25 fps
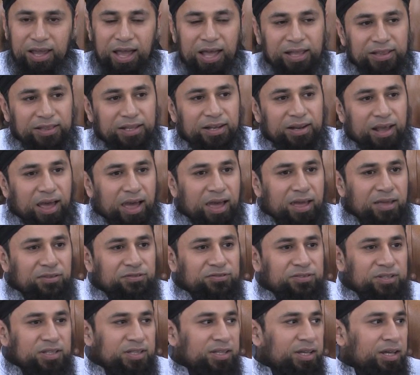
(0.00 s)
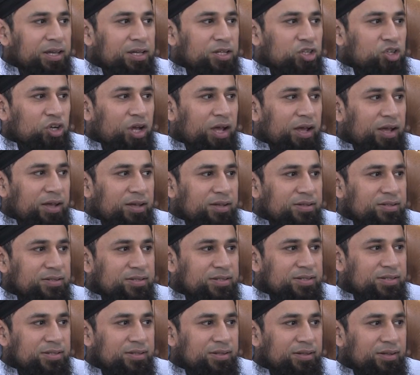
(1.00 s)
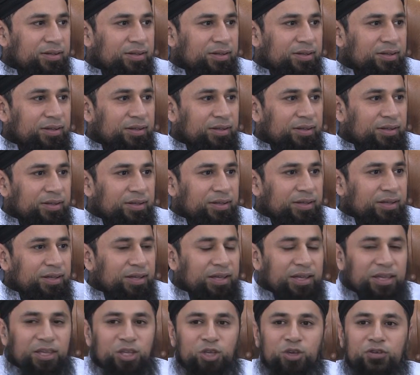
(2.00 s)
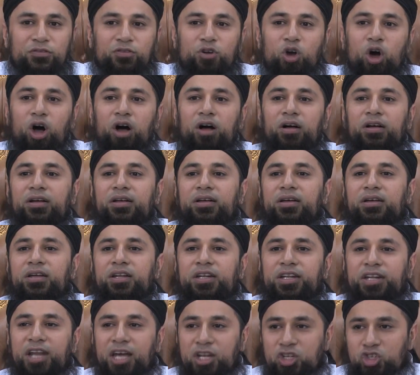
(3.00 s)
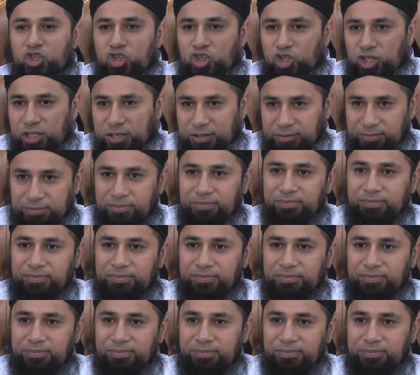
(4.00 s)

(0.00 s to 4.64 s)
And then after the Hijaz, you've got Najd.